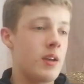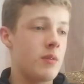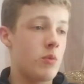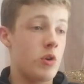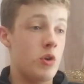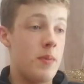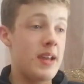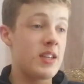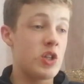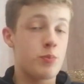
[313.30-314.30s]
where you're
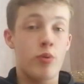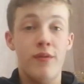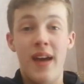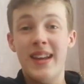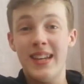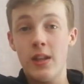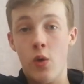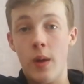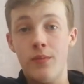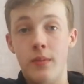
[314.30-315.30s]
basically just preventing the
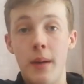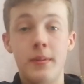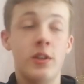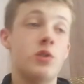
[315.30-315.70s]
crime from happening.